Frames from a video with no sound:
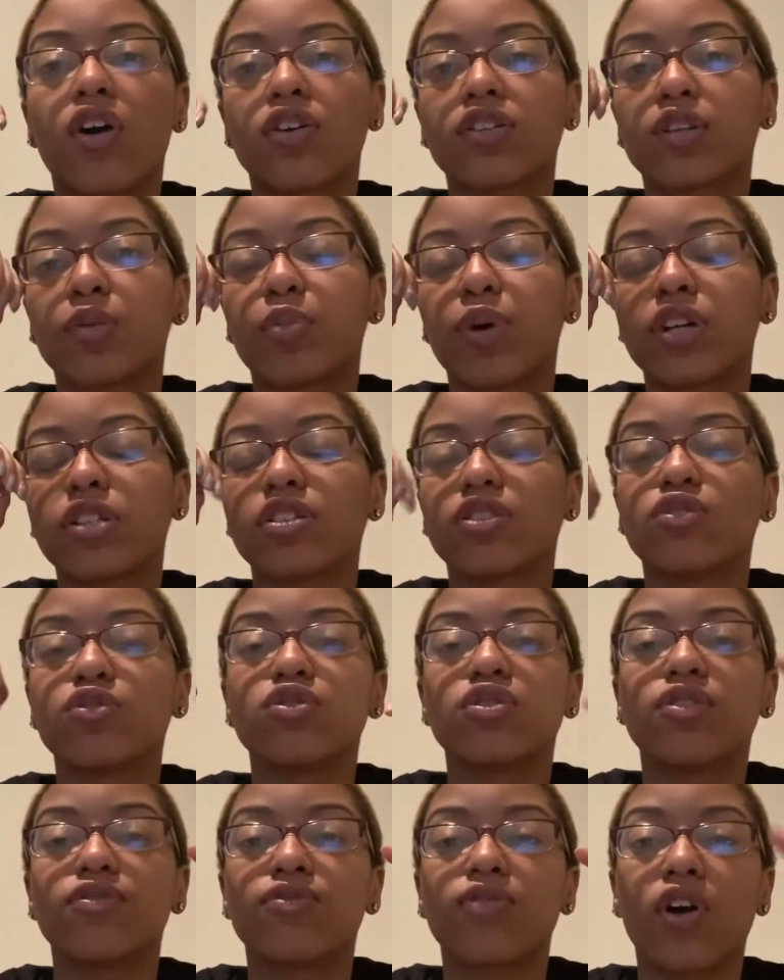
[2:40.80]
person who's
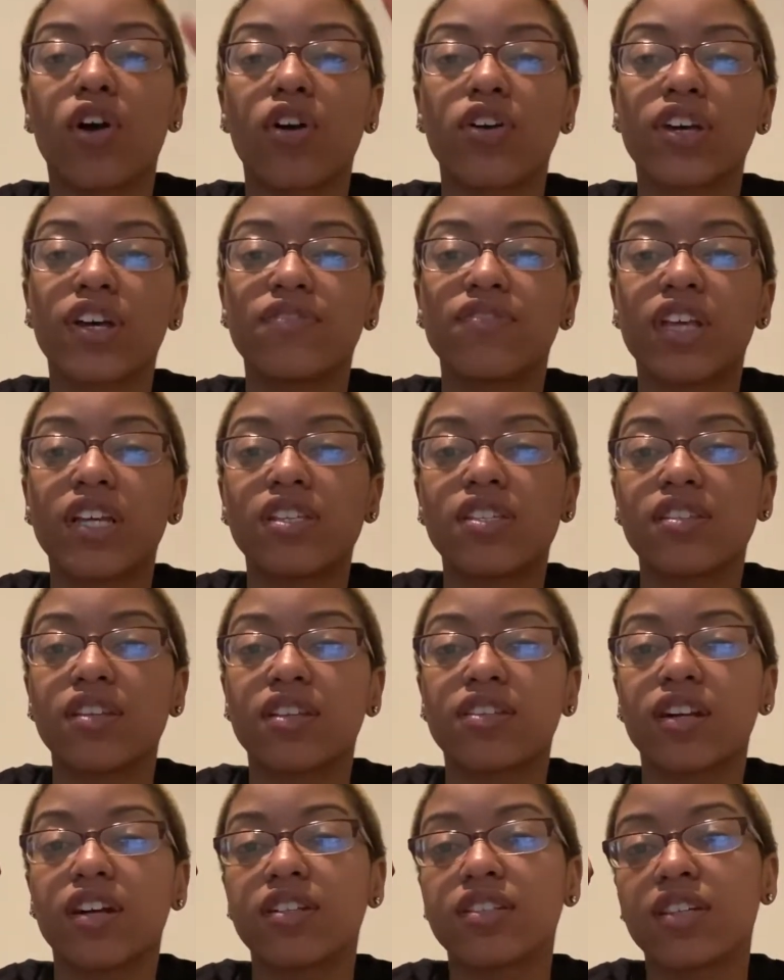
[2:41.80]
the frog, if they stick
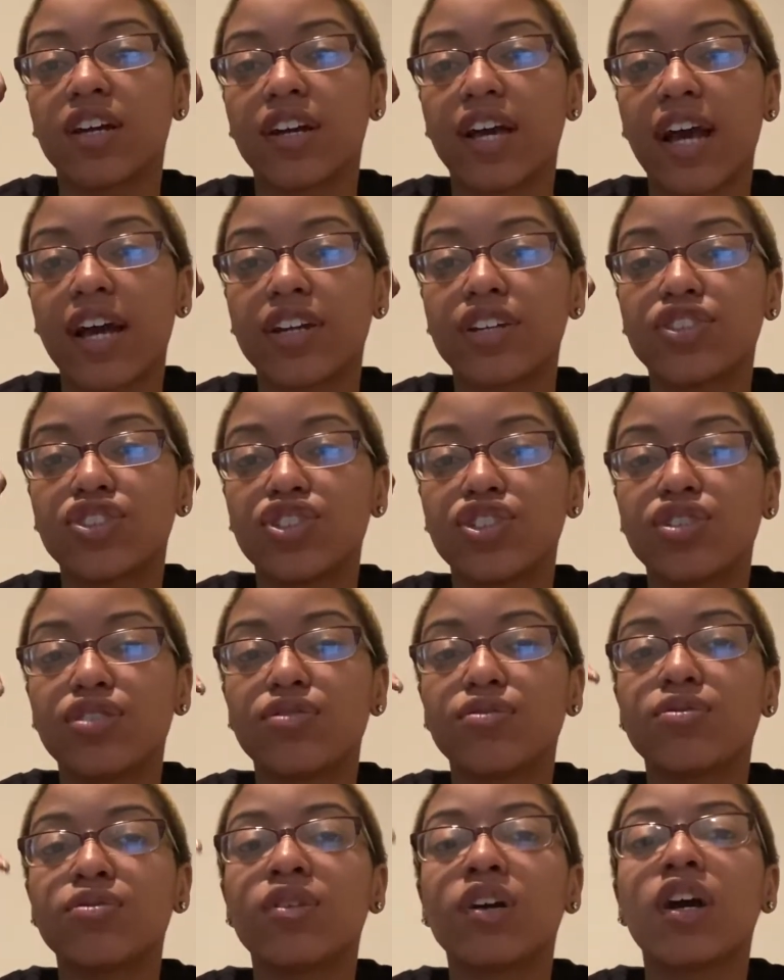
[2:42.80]
their tongue out at
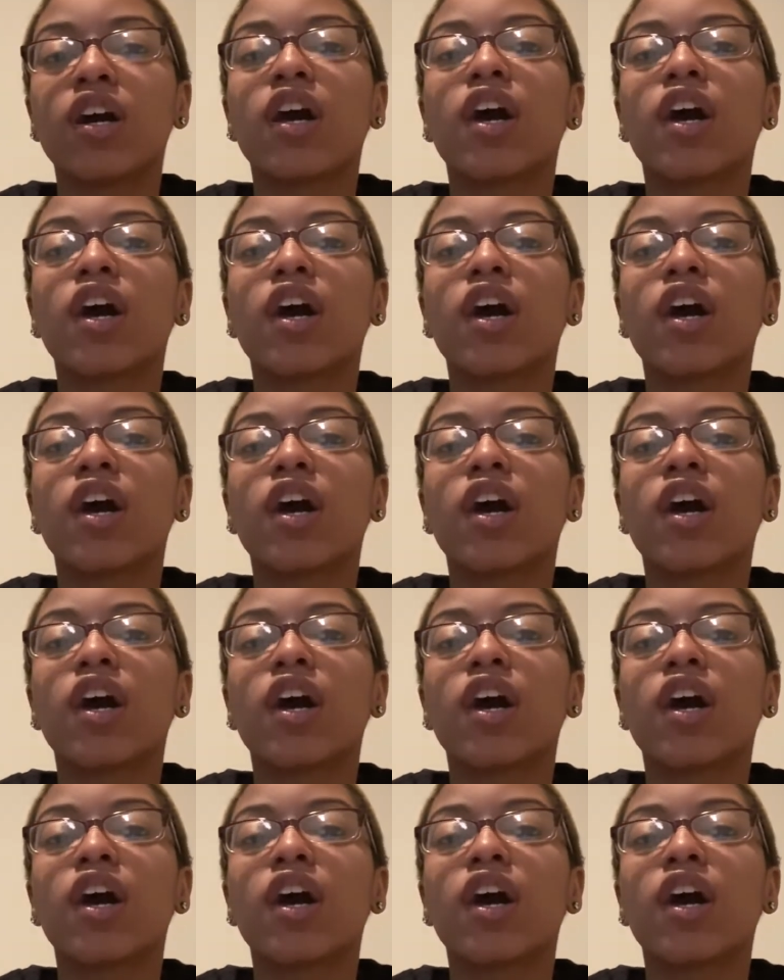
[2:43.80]
you,